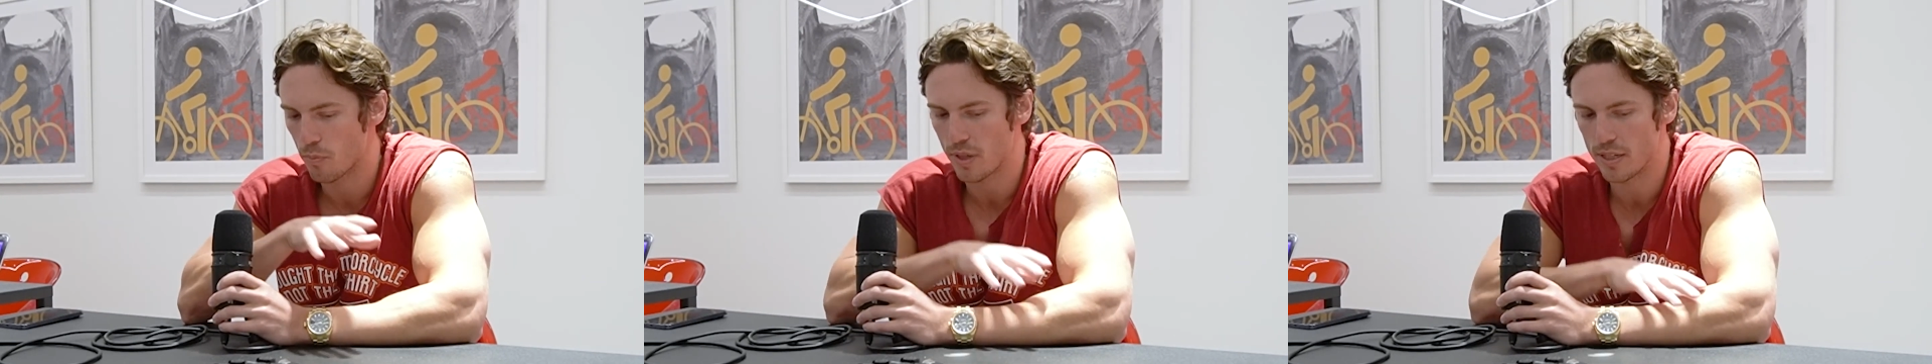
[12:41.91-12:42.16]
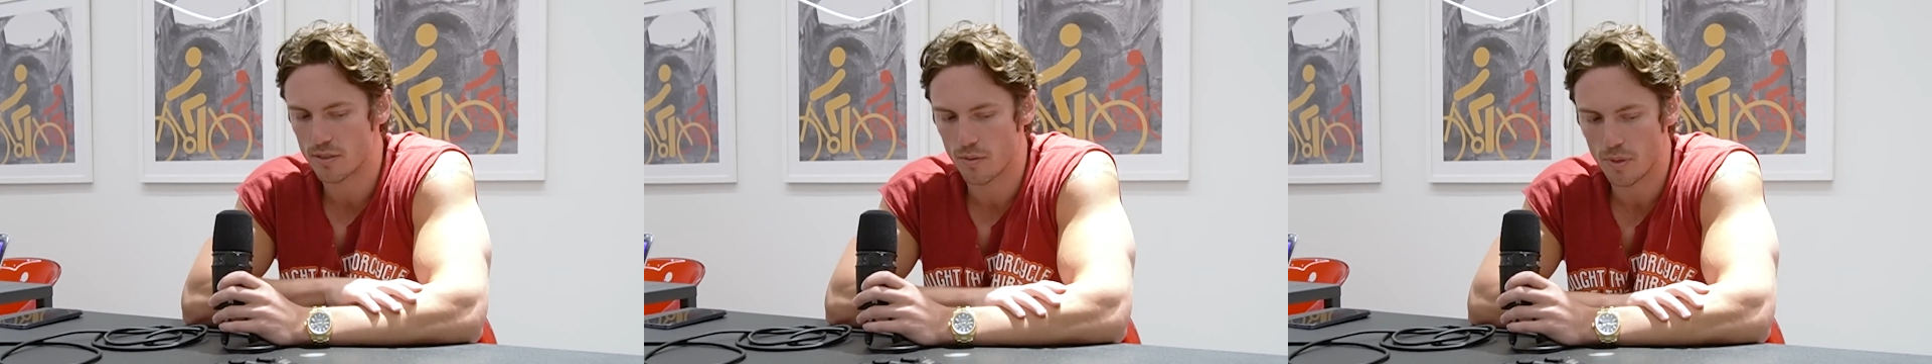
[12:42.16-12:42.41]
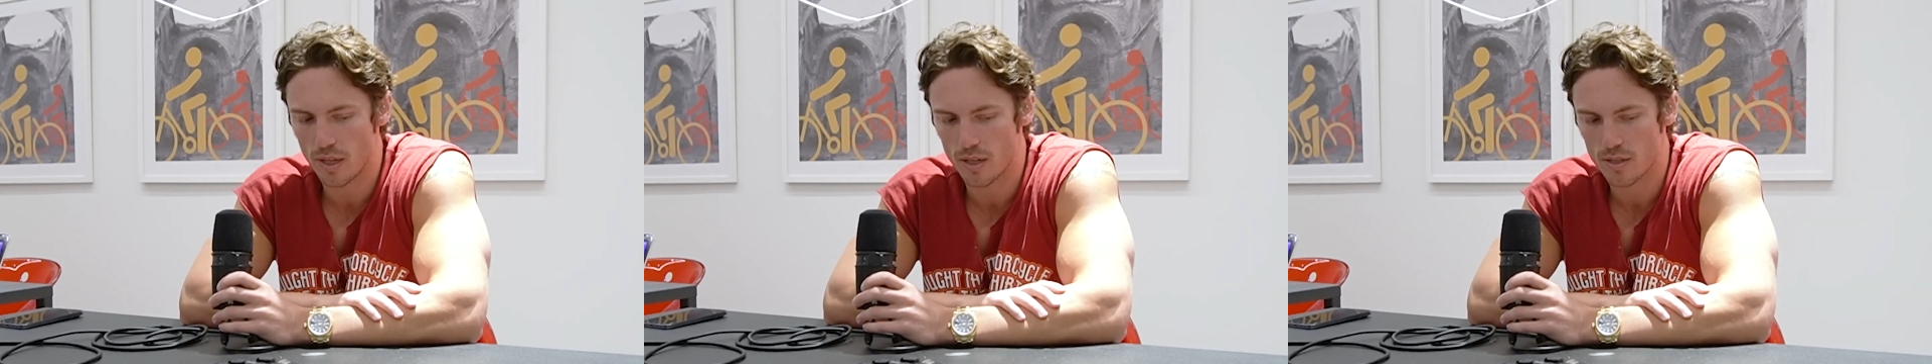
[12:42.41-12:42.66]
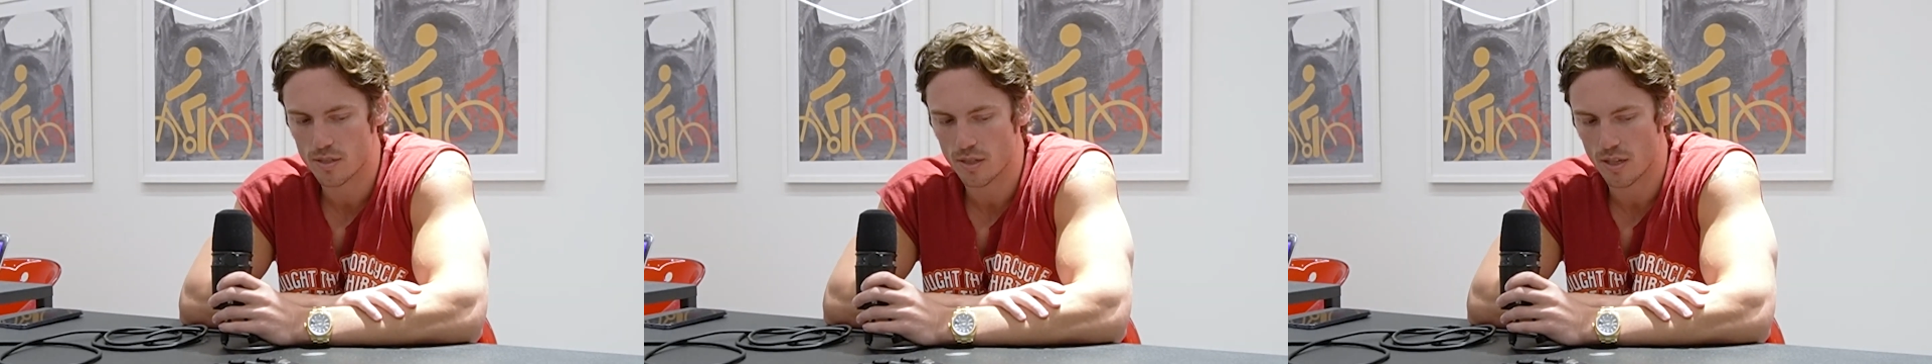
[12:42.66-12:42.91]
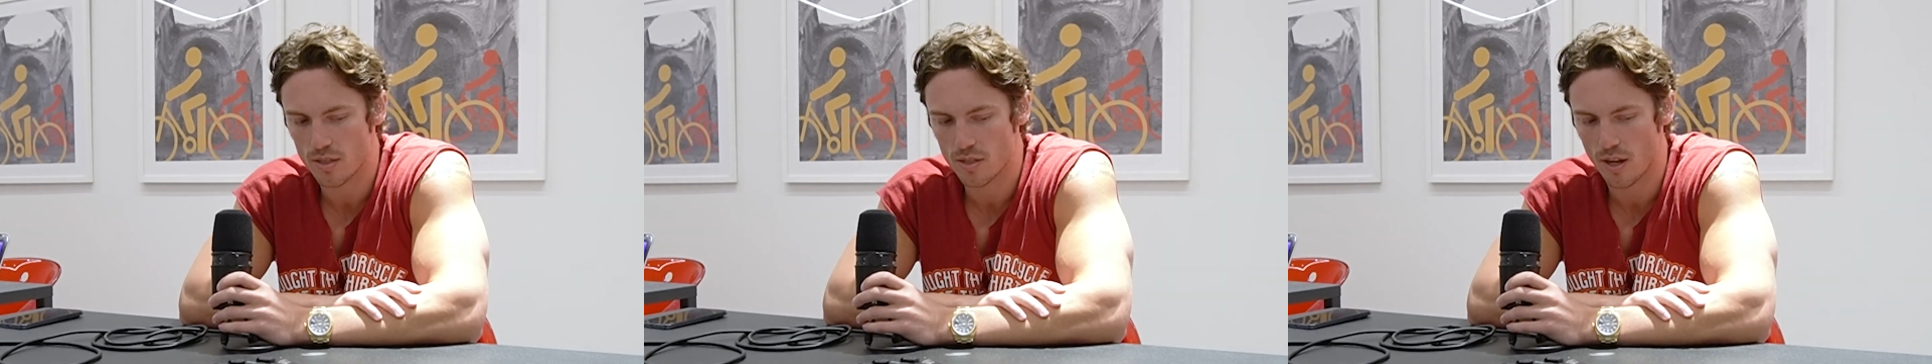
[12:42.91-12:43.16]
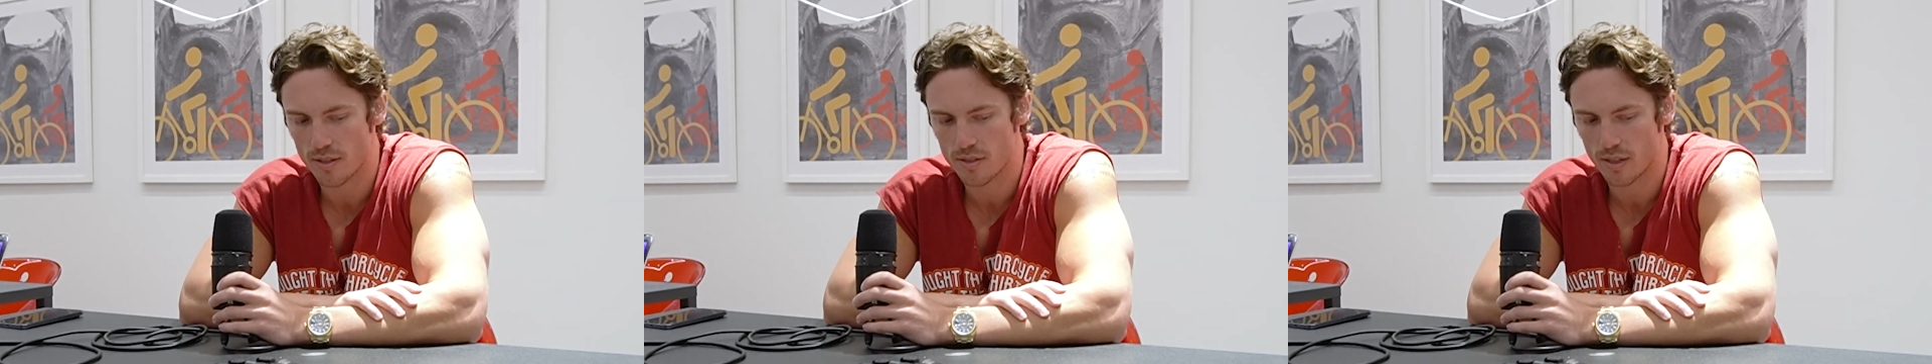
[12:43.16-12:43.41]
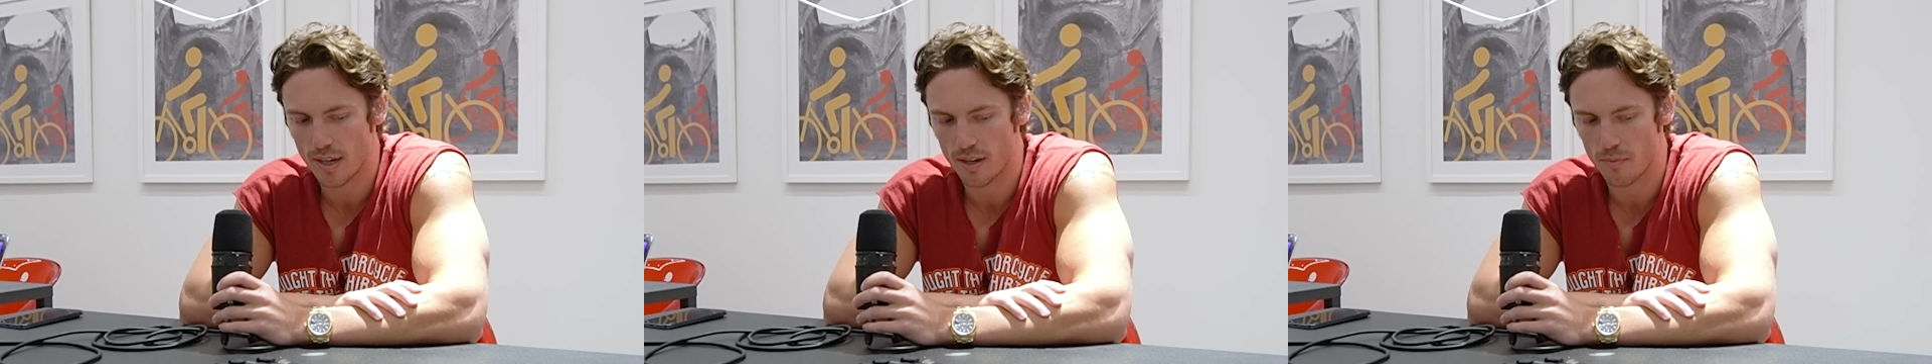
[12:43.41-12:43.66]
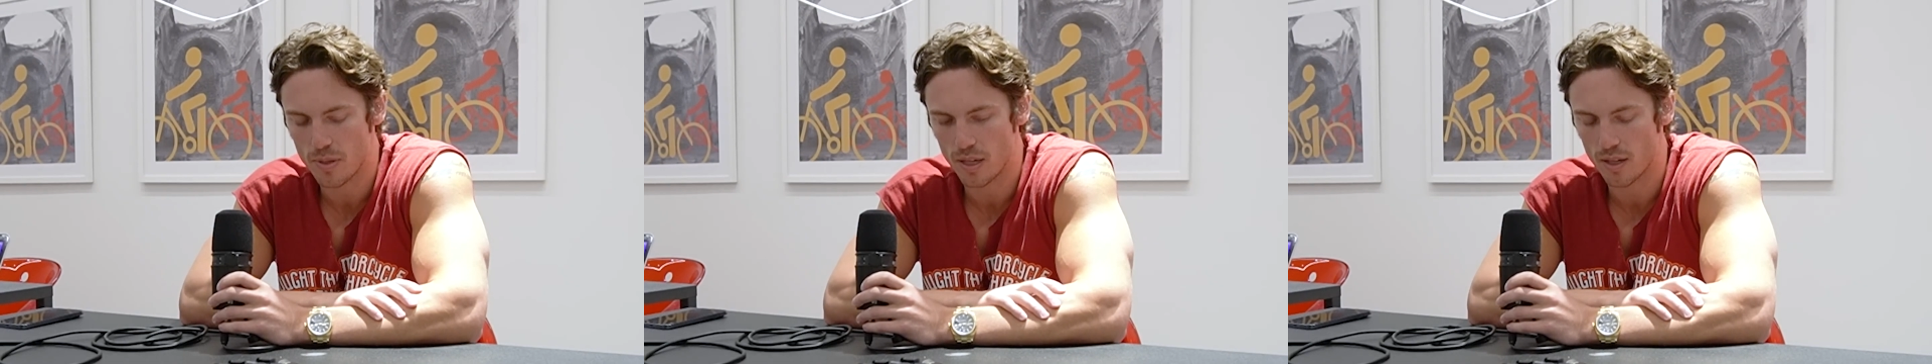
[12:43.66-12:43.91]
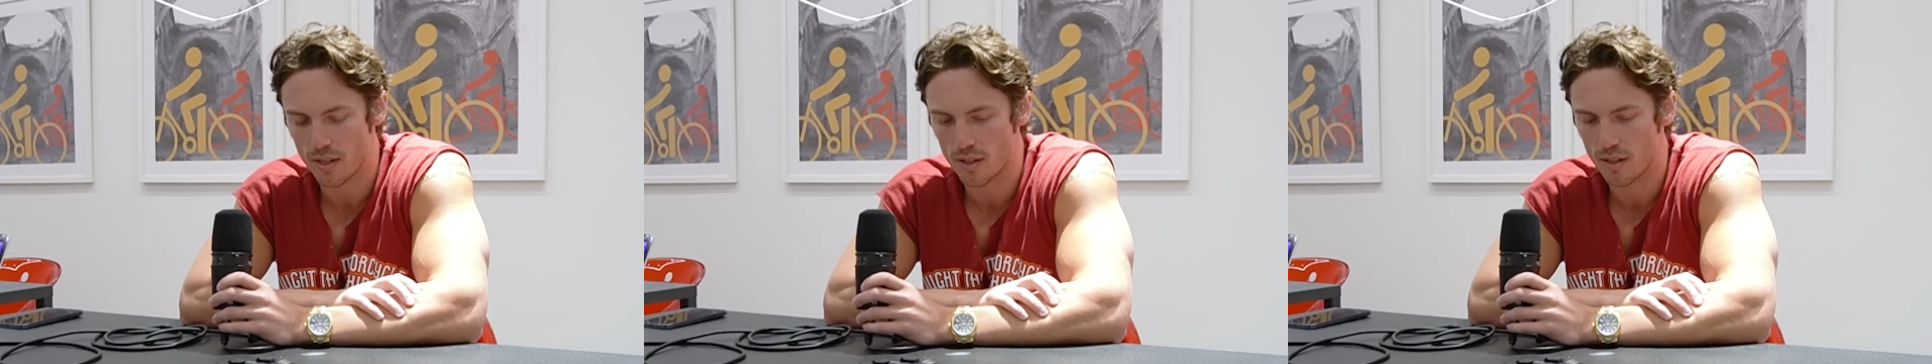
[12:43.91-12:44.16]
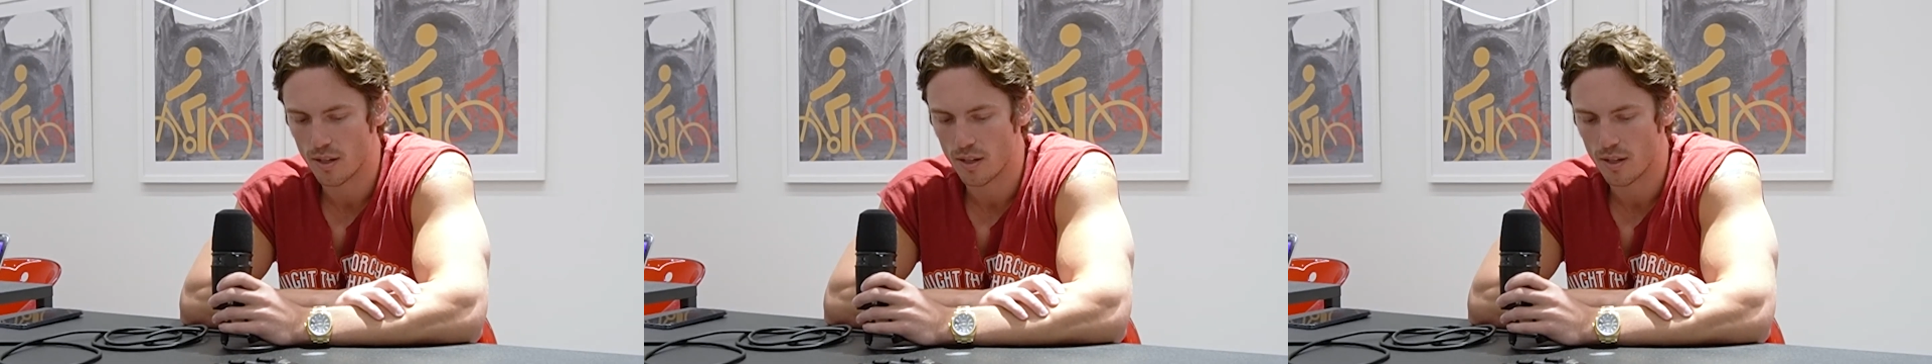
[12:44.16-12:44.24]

place to be is not to kind of be